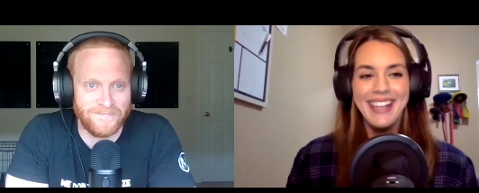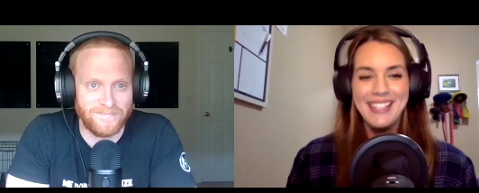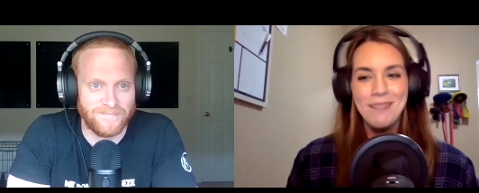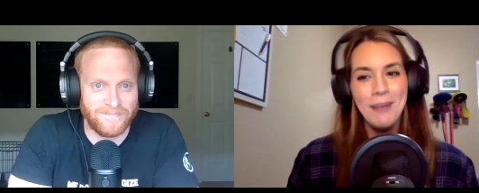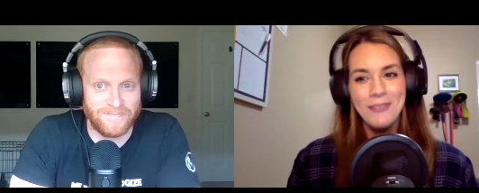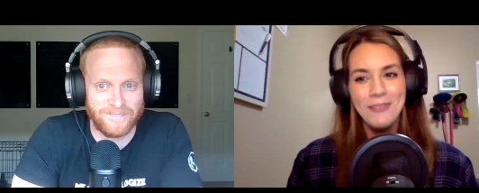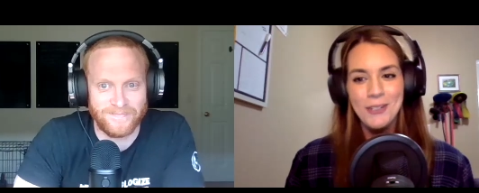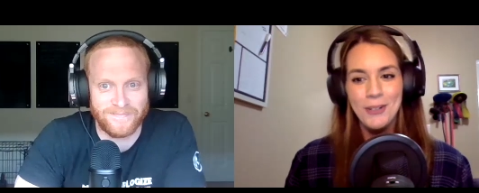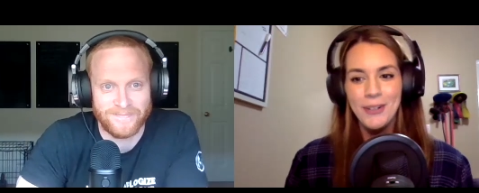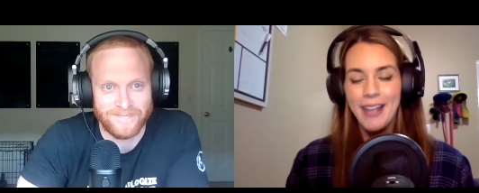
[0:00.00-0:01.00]
Speaker 1: it's
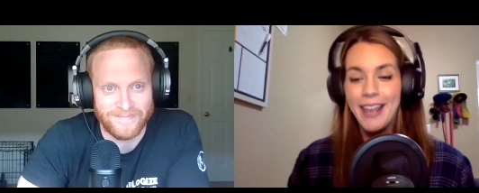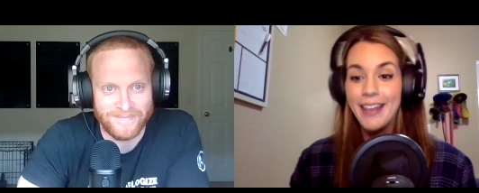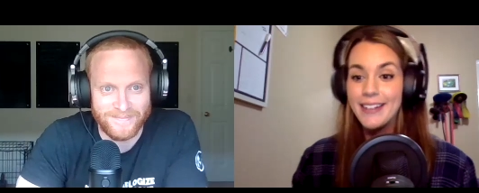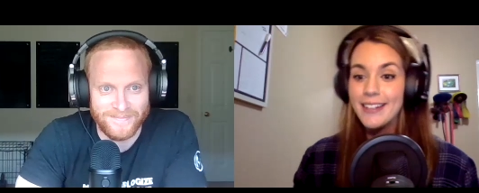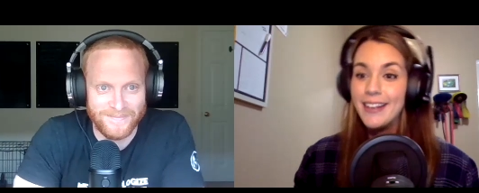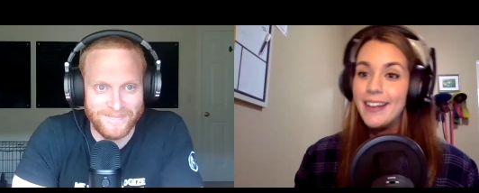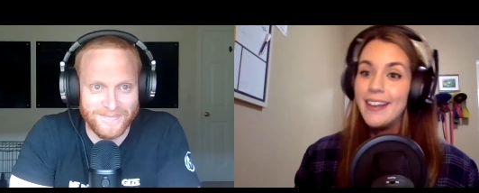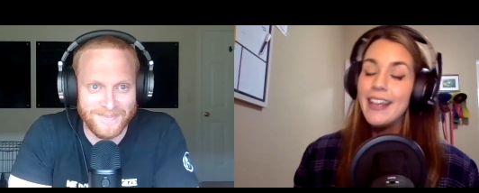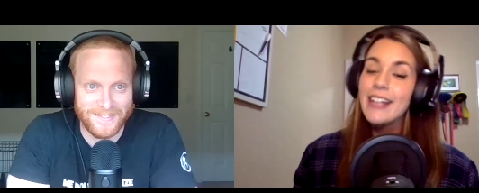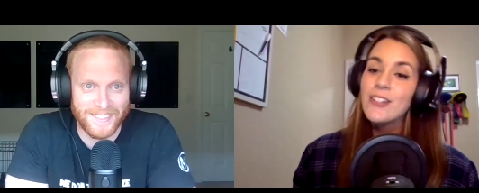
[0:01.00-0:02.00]
beneficial and
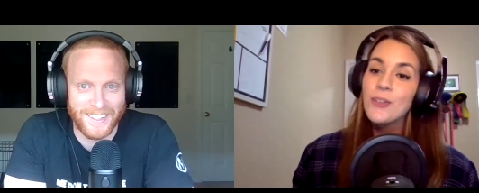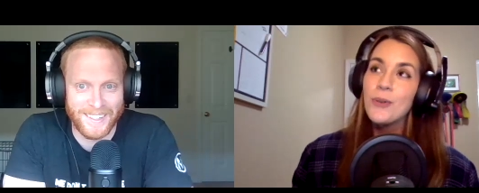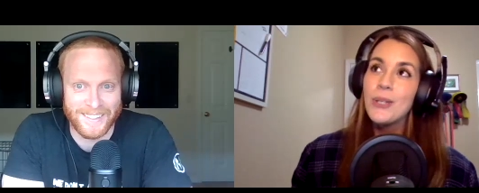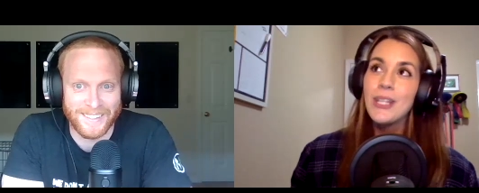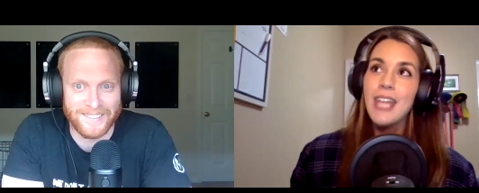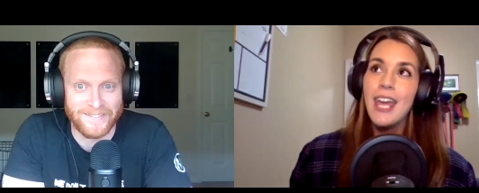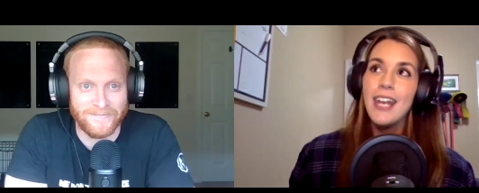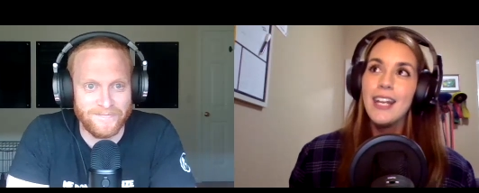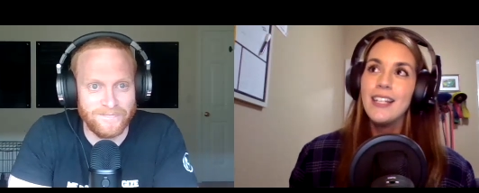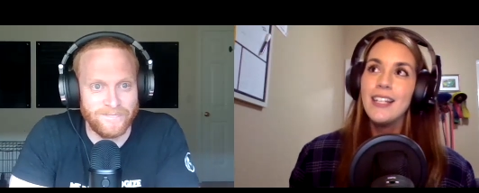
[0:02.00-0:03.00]
it's cool that
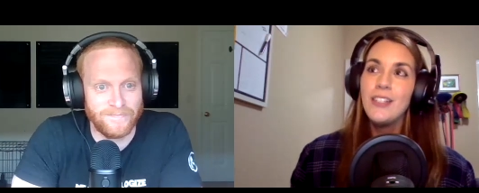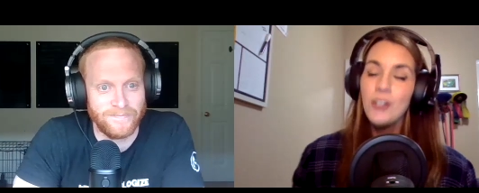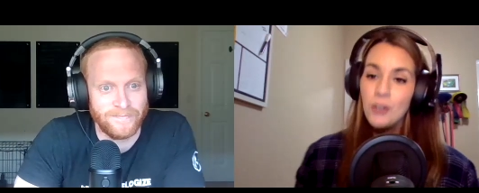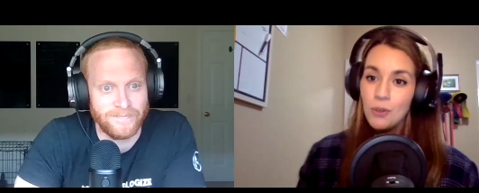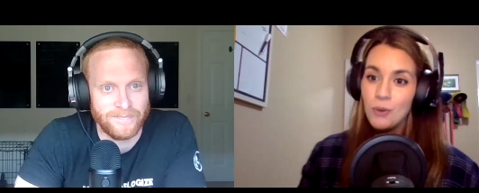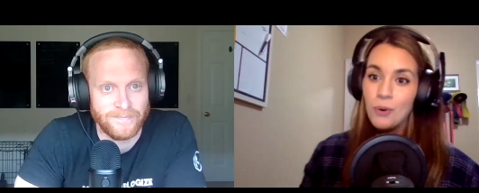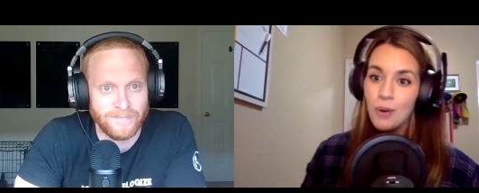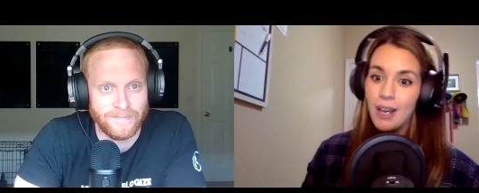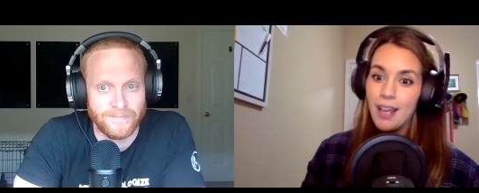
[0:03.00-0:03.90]
you